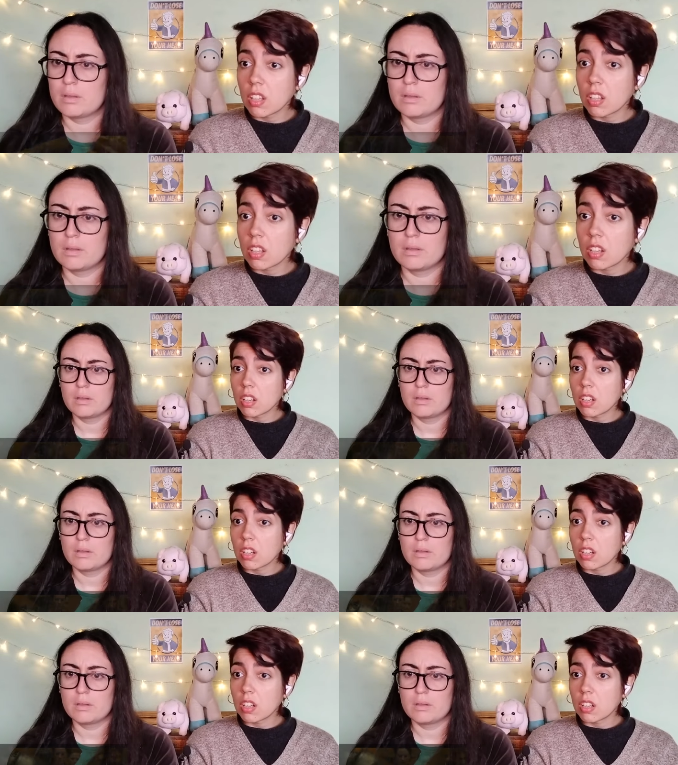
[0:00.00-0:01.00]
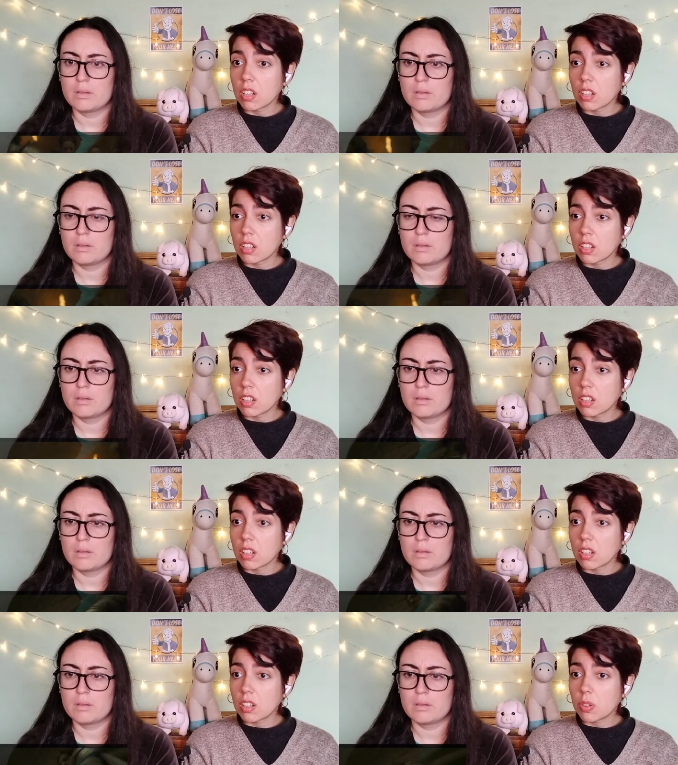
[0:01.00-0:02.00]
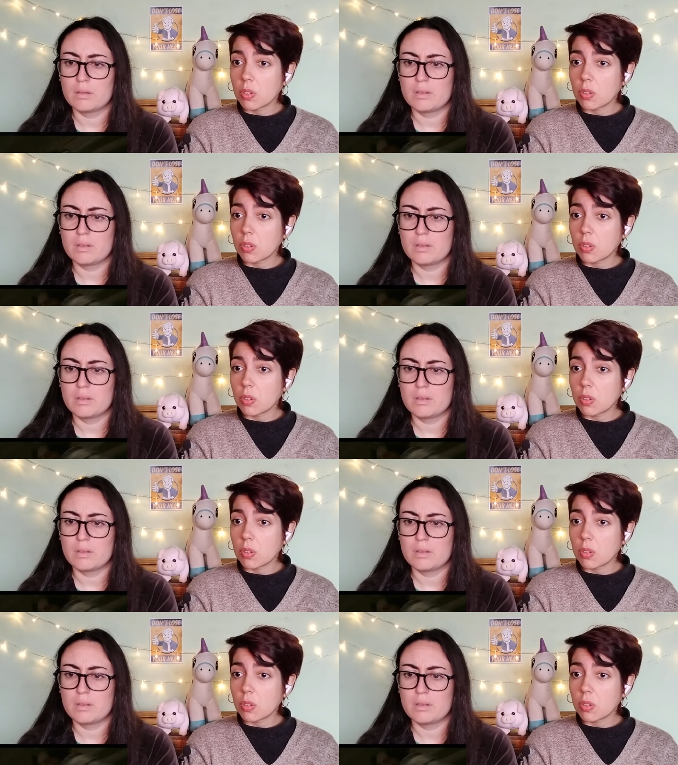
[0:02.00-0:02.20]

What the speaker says: [no speech]